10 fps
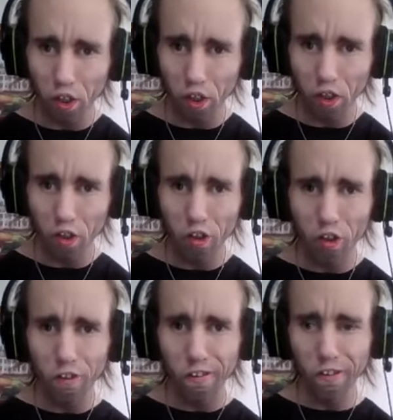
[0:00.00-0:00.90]

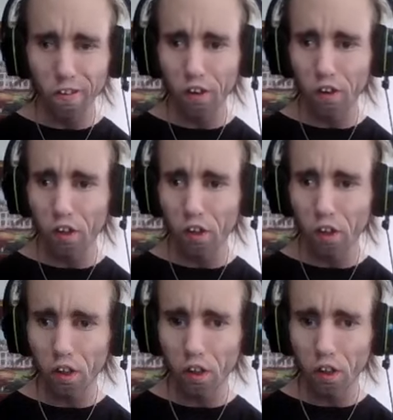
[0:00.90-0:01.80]

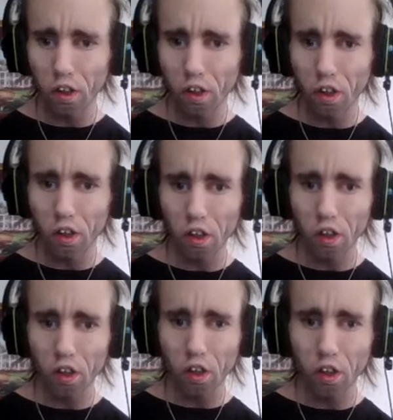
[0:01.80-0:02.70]

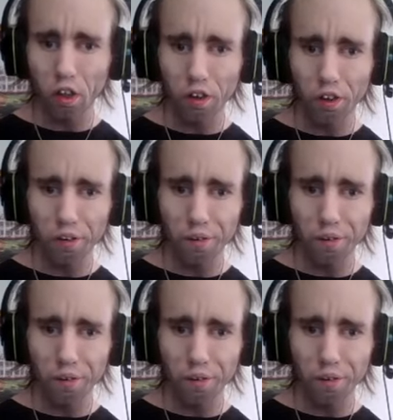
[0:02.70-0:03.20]
Nothing is said.